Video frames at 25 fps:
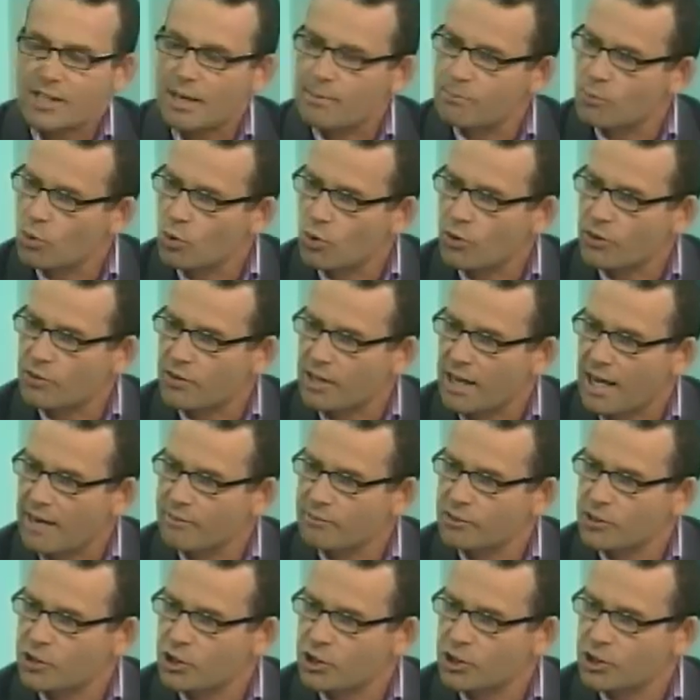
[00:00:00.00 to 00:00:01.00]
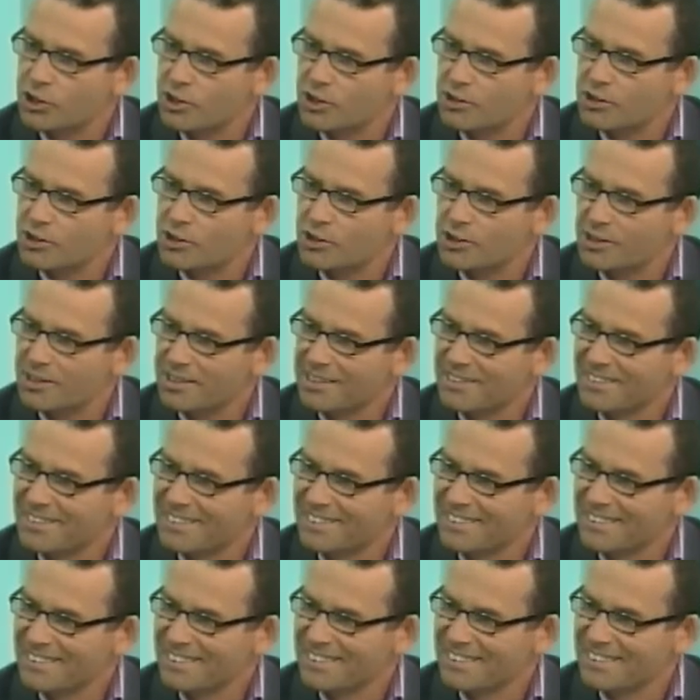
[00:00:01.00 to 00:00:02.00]
sincerity, is that more than the average
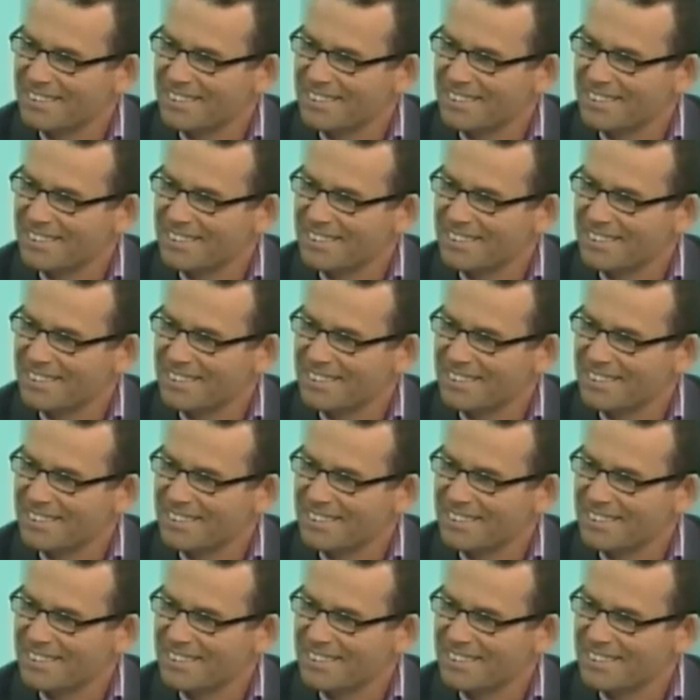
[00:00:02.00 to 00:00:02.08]
church?